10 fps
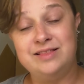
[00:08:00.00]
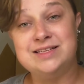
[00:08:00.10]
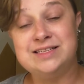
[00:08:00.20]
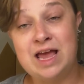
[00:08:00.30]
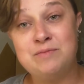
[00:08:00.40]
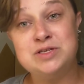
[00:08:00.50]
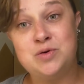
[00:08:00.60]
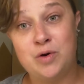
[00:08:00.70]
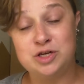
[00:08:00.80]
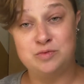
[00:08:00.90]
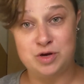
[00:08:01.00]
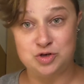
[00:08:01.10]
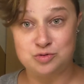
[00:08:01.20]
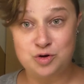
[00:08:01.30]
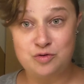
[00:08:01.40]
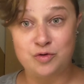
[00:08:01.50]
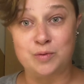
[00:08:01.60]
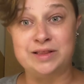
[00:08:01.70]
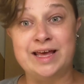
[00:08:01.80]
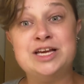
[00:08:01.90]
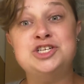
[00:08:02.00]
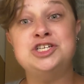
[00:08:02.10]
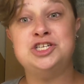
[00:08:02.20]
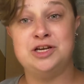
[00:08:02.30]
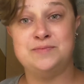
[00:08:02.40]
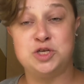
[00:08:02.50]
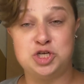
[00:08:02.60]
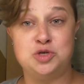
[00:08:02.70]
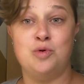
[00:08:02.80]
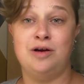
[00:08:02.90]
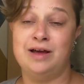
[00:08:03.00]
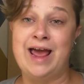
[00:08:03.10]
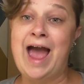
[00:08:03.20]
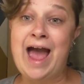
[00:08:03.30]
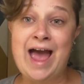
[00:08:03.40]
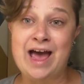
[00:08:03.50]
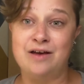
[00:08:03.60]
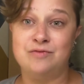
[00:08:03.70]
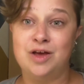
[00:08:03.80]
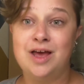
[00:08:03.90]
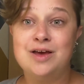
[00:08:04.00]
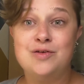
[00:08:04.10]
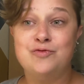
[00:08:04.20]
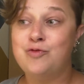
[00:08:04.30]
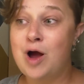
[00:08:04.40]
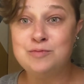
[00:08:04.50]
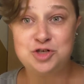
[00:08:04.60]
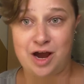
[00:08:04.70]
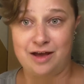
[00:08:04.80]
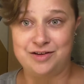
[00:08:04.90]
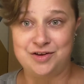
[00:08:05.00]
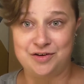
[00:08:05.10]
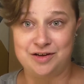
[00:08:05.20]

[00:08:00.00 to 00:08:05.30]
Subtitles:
is going to be true for relationships that you are going to have from childhood,